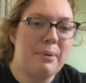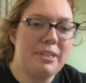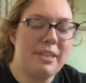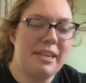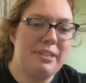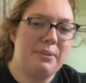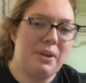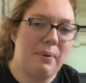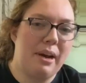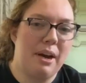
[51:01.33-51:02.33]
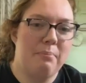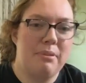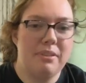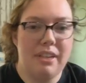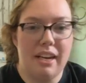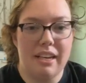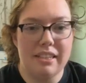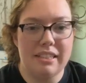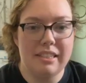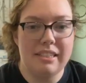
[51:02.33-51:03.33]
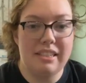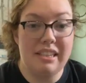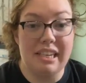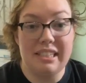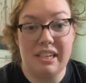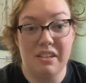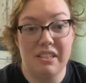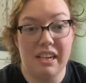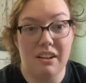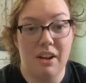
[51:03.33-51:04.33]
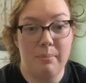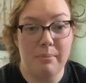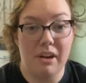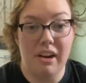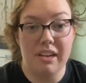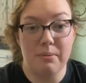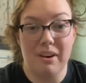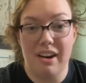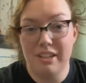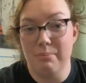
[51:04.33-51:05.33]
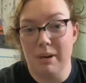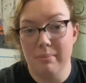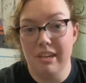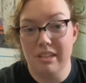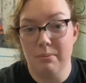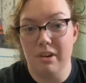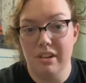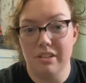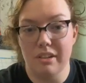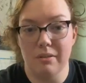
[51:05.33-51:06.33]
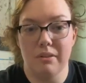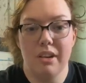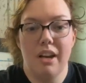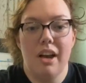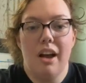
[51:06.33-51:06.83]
I appreciate you showing up. And yes, I understand a lot of people got to get to work. I should probably get to work here soon.